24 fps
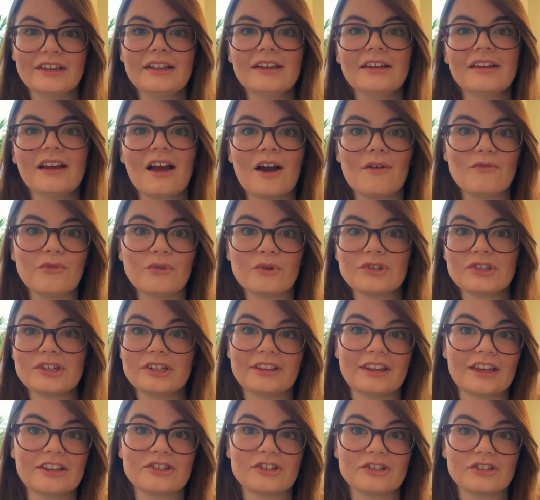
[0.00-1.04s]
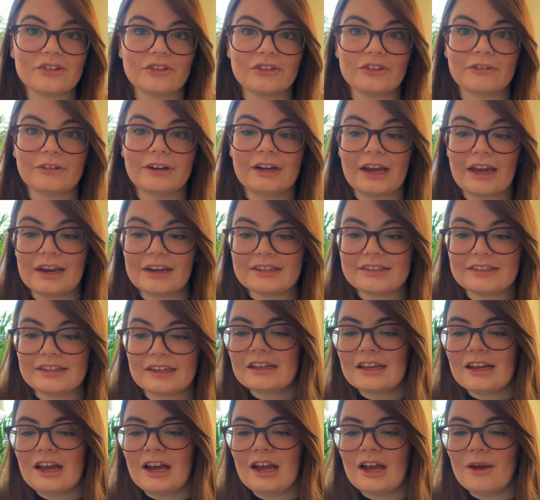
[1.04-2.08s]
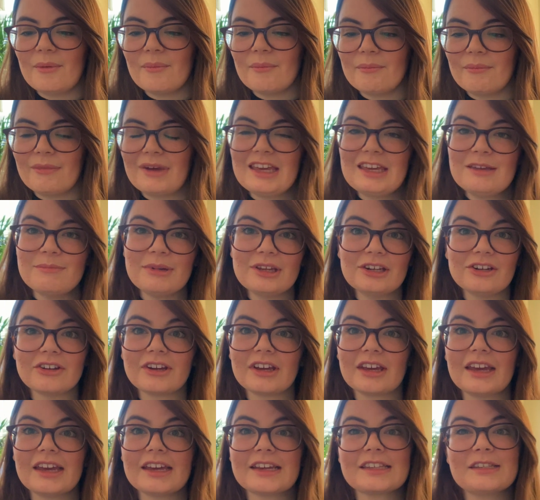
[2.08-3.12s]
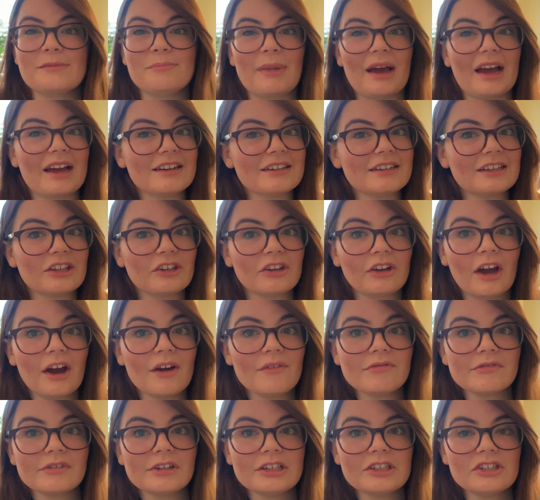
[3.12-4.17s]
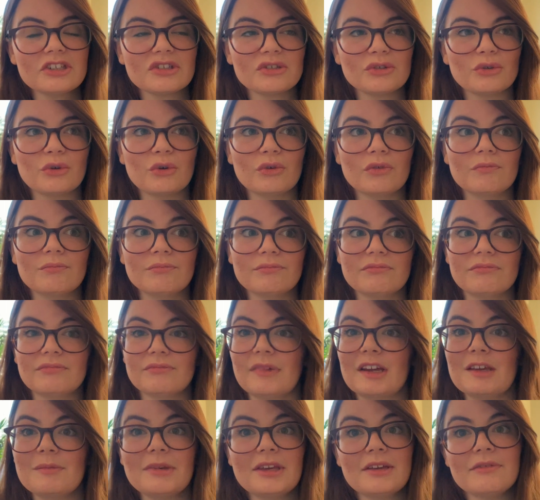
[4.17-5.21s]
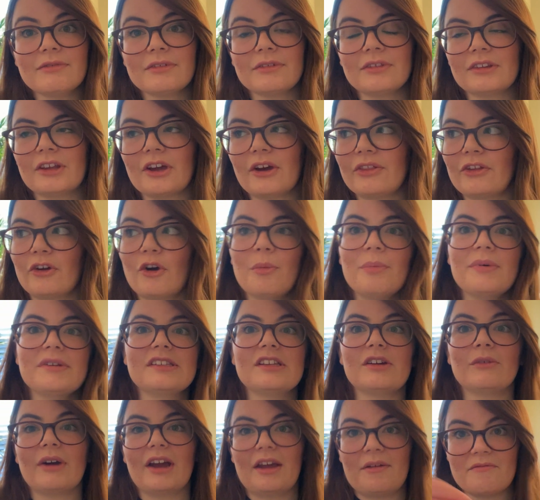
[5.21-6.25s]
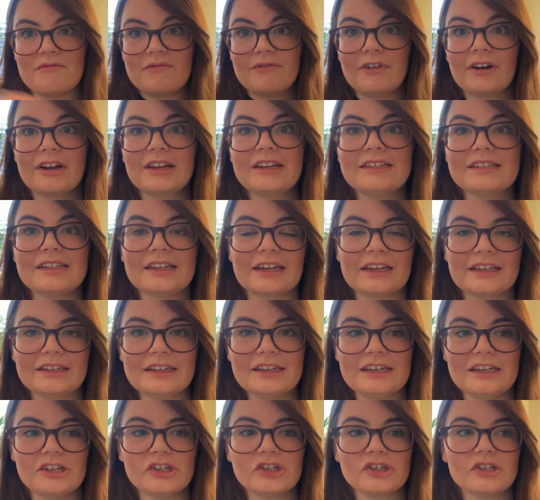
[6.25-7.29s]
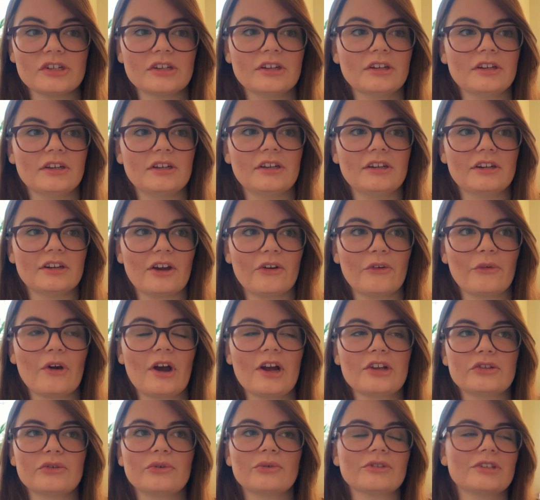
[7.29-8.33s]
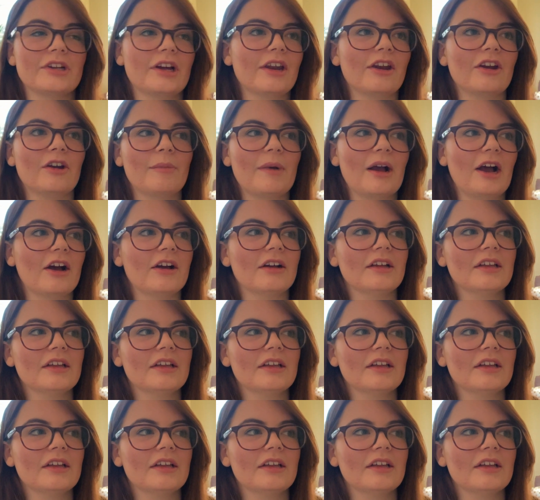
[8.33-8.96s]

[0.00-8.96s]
unfortunately that's just not the reality. Maybe look at expanding your coverage, or maybe even go the opposite way and finding a niche. I talked earlier about